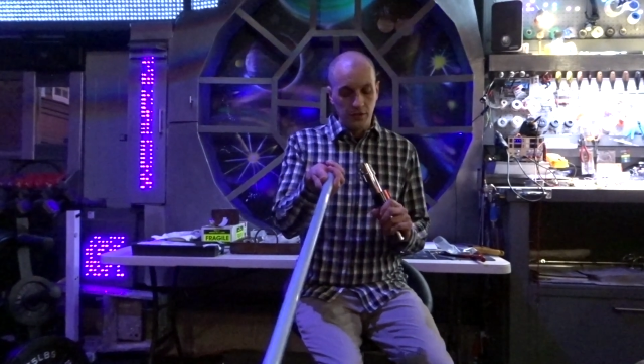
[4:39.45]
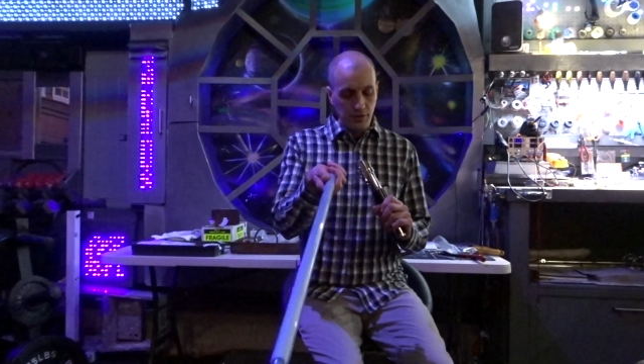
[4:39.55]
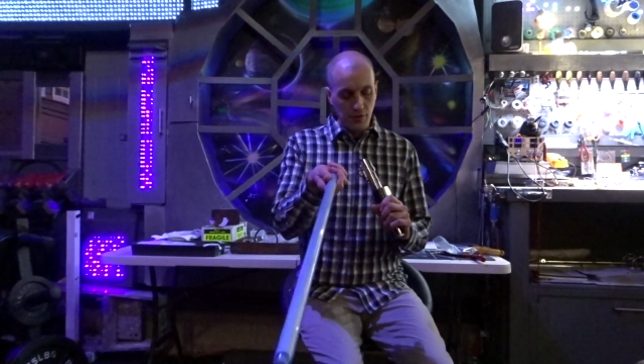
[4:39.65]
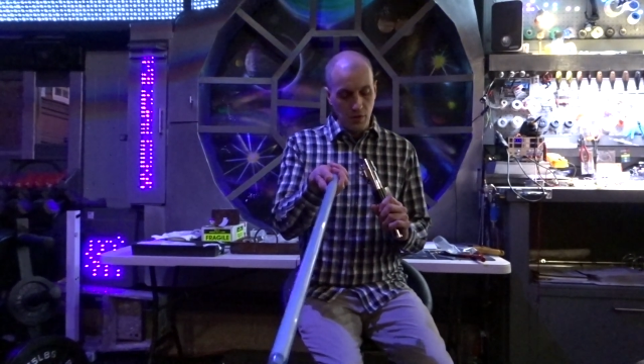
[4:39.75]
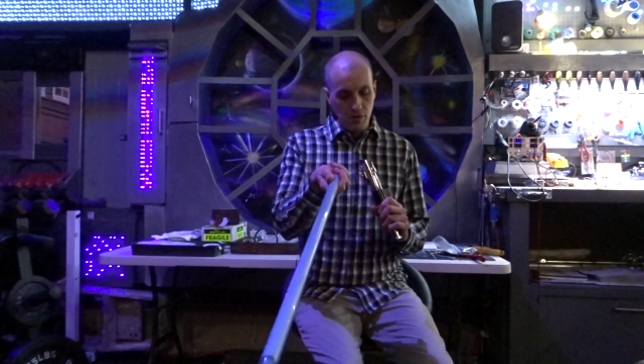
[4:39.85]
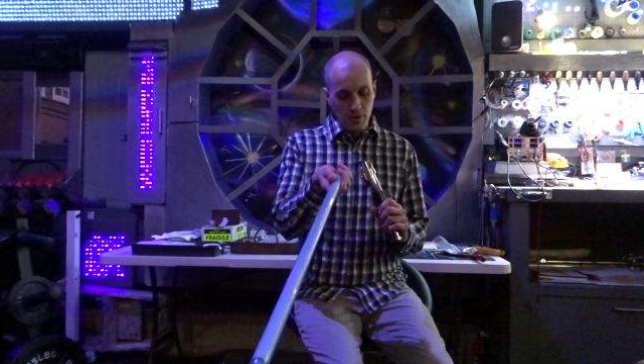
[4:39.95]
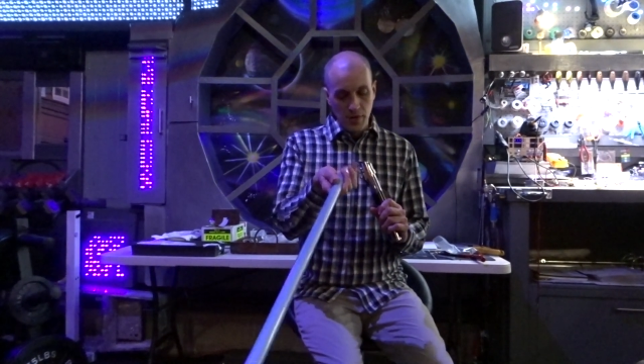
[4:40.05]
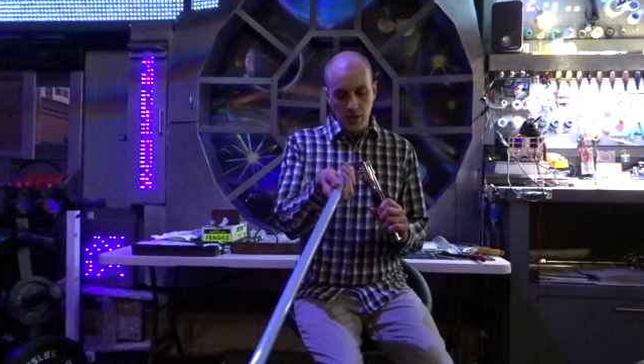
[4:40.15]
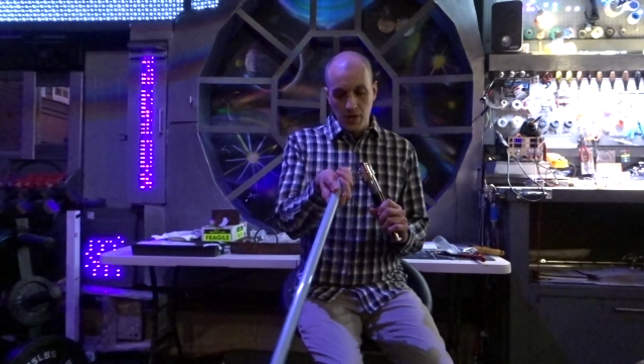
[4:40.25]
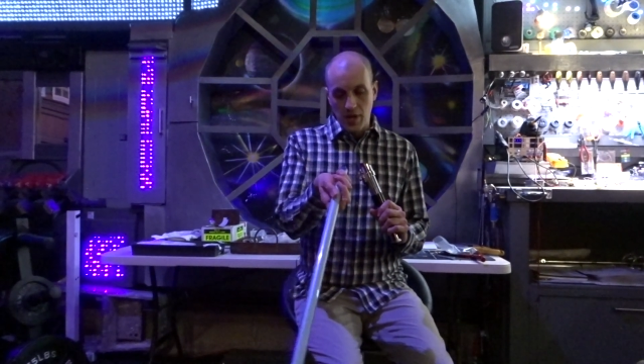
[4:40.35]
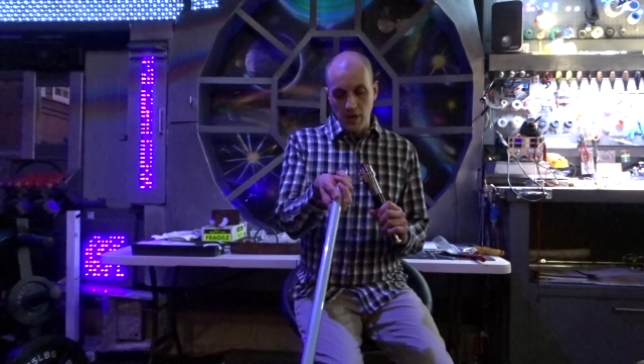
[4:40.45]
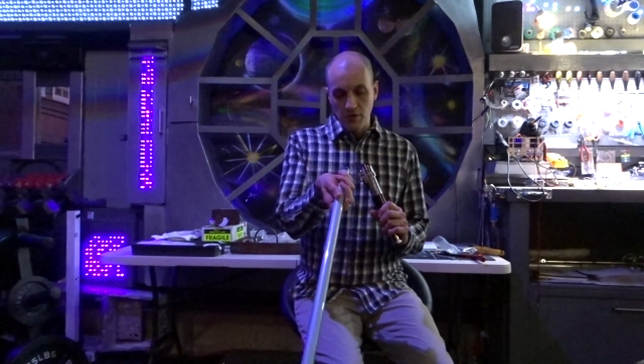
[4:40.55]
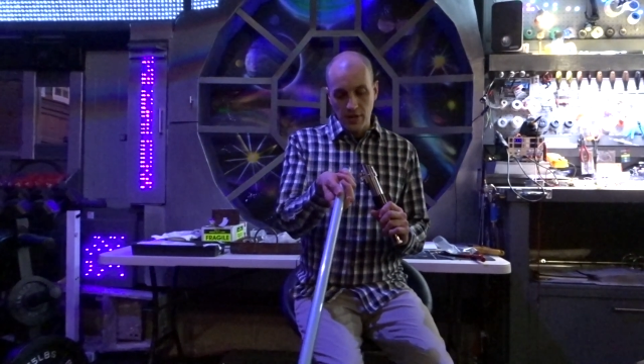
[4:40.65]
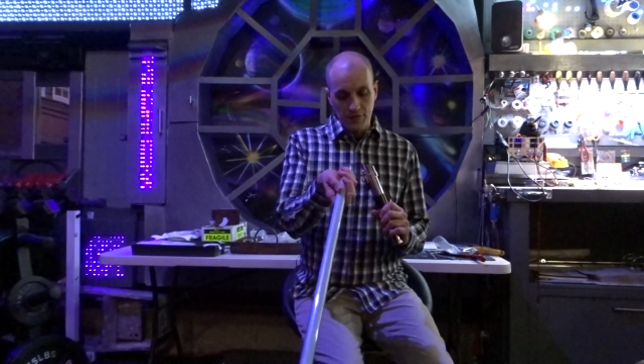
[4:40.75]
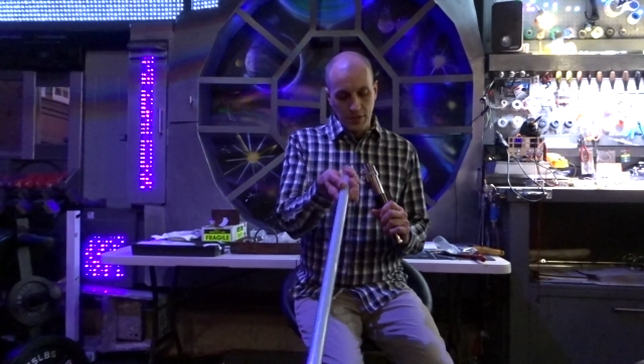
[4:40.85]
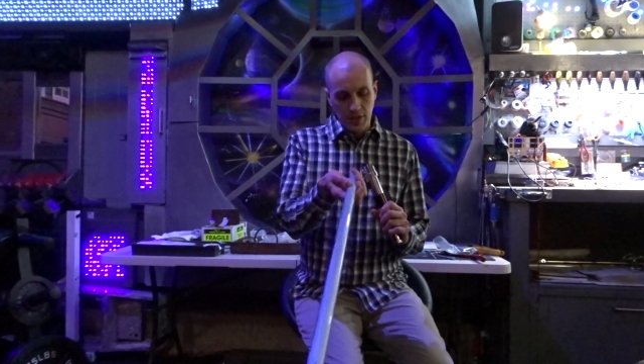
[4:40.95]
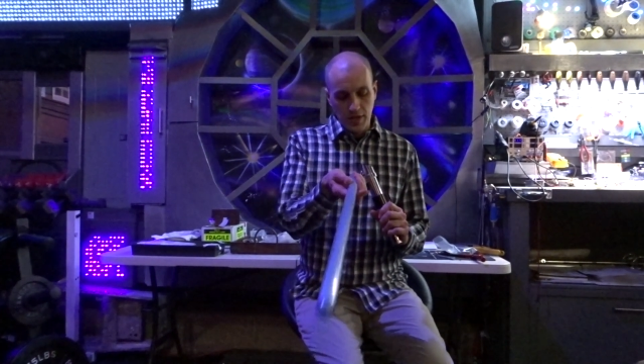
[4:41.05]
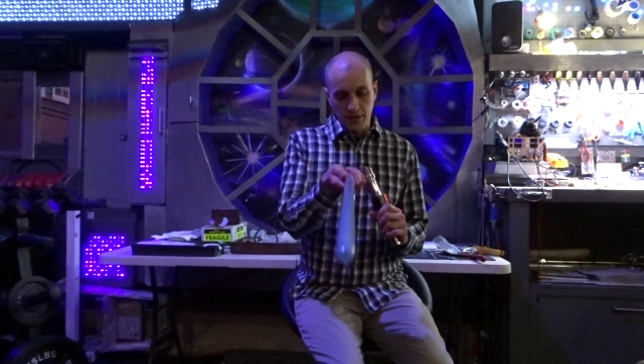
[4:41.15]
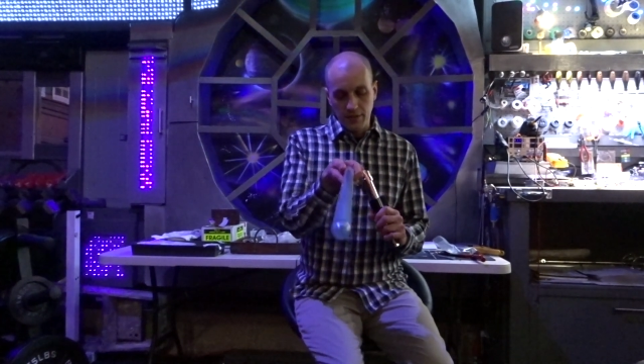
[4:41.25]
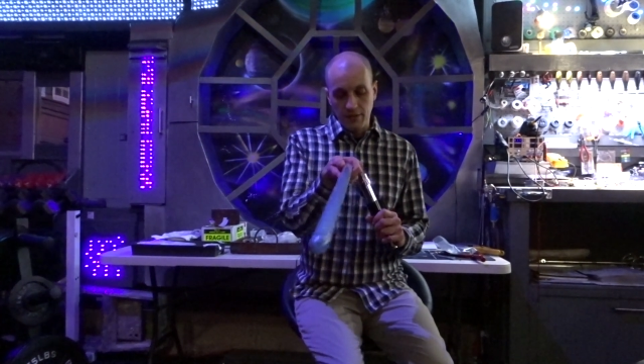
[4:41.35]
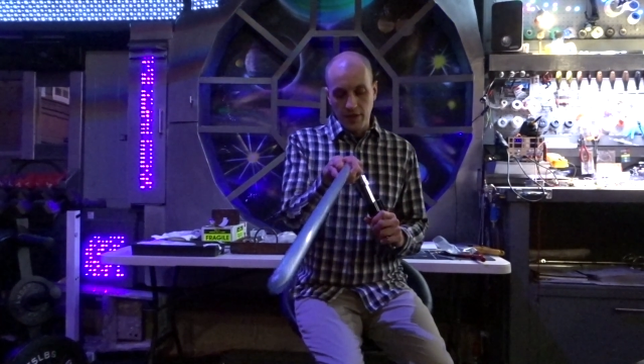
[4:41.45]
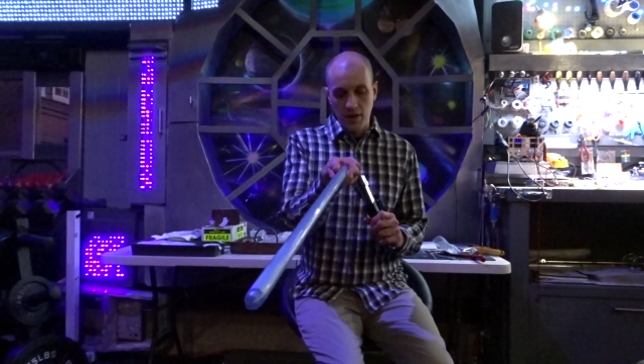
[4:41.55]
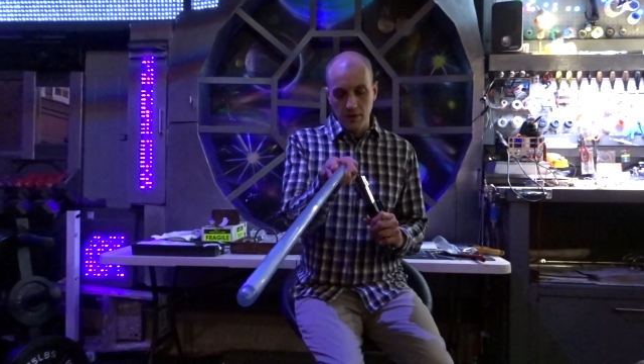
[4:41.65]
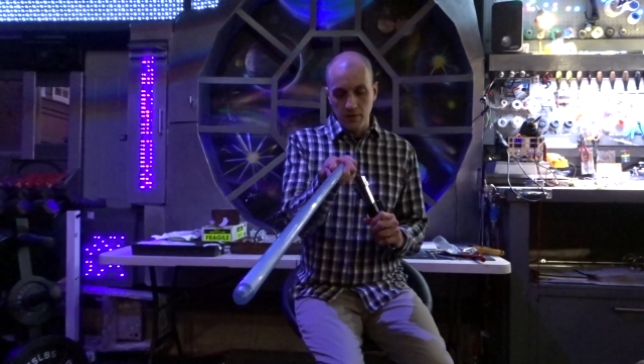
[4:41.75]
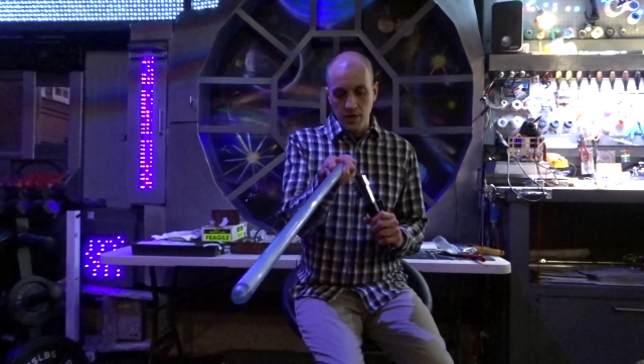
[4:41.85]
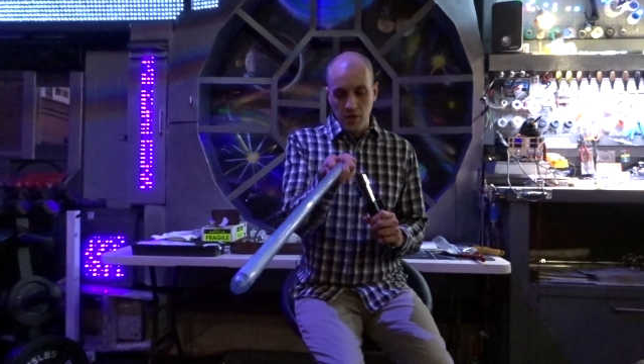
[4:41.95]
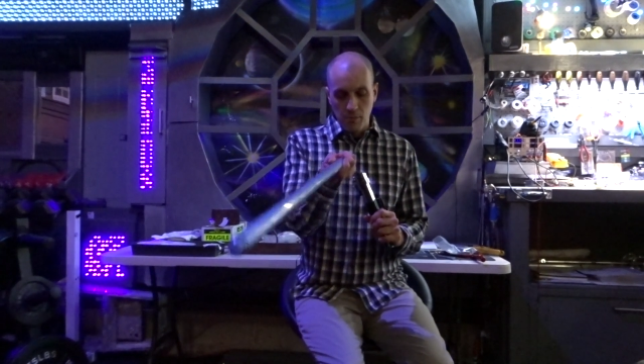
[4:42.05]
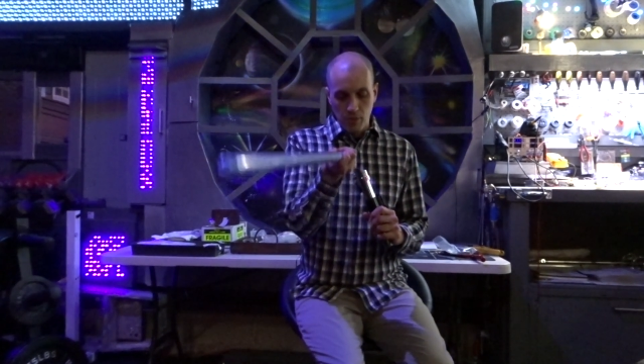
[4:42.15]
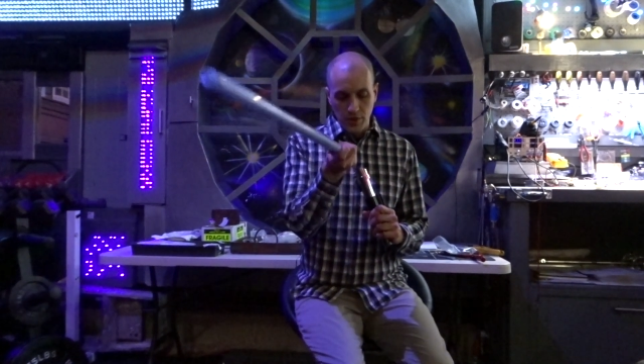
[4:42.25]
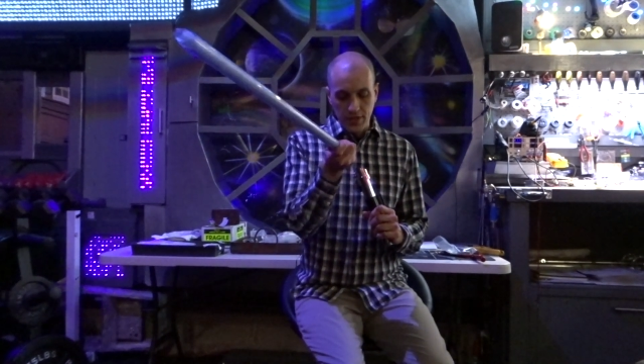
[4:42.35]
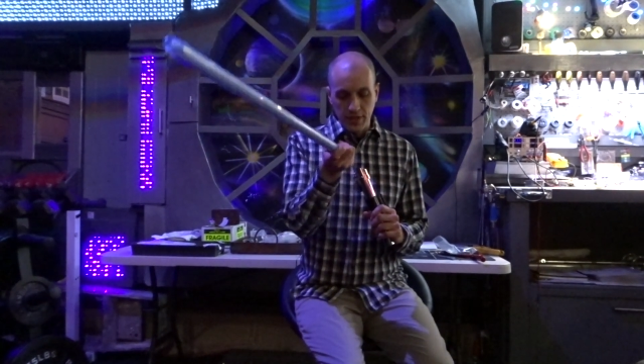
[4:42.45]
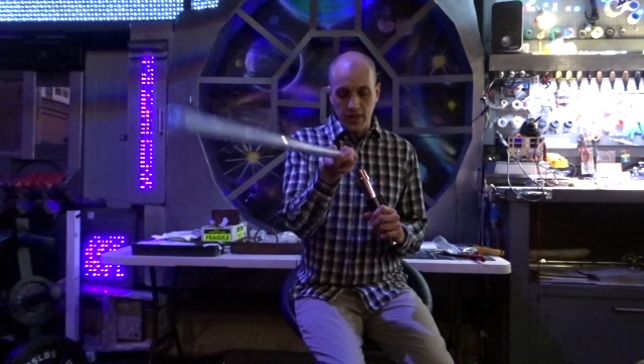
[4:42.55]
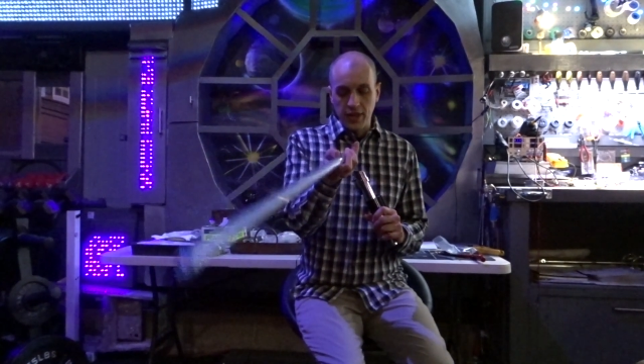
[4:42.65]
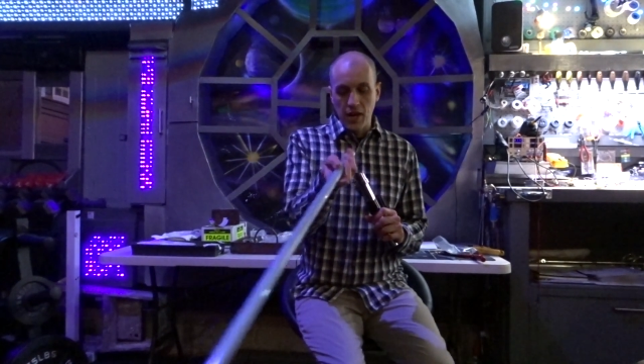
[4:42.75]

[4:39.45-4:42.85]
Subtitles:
so I usually have to tighten this down pretty tight,